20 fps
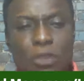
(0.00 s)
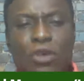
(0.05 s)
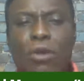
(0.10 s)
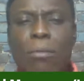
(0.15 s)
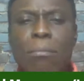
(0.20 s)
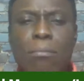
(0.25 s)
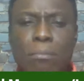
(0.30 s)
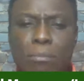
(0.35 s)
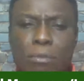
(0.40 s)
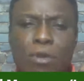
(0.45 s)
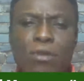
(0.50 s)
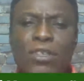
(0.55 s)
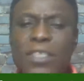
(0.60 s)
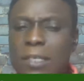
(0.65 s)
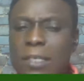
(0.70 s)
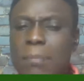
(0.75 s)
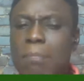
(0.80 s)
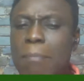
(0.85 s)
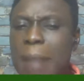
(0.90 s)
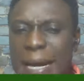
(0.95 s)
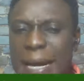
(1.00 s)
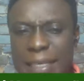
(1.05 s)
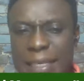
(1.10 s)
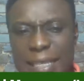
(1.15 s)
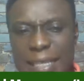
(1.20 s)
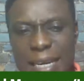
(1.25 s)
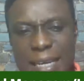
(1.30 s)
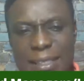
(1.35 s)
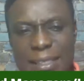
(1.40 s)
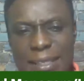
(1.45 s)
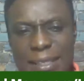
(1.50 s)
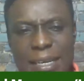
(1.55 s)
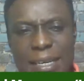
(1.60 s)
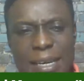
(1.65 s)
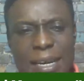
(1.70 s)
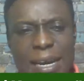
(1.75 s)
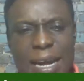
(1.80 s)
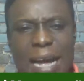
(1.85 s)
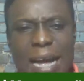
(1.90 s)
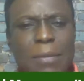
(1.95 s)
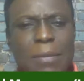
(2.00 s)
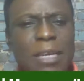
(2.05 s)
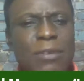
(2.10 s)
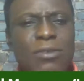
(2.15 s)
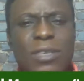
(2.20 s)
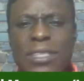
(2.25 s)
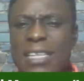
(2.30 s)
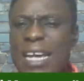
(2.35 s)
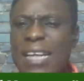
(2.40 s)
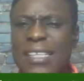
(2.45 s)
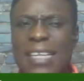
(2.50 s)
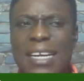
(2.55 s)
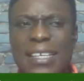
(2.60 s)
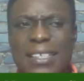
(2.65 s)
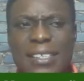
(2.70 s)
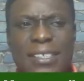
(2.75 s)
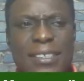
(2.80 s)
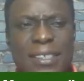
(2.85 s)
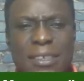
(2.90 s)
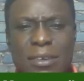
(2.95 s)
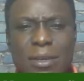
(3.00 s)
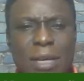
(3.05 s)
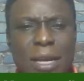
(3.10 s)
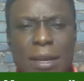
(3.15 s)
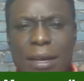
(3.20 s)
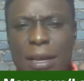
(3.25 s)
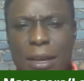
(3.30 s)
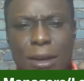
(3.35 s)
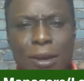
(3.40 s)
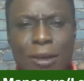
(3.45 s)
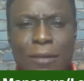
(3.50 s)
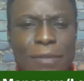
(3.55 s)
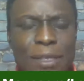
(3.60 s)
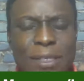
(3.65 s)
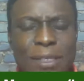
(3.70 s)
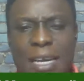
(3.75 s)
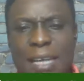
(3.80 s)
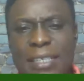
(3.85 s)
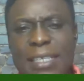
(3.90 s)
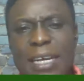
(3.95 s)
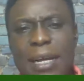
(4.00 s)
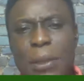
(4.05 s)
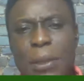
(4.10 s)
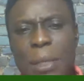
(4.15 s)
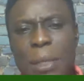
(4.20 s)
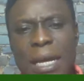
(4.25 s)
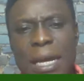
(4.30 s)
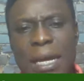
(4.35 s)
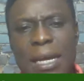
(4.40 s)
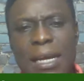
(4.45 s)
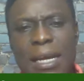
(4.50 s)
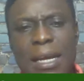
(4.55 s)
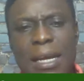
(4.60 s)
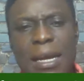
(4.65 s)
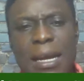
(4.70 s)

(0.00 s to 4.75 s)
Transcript: So most managers, researchers, a lot of research out there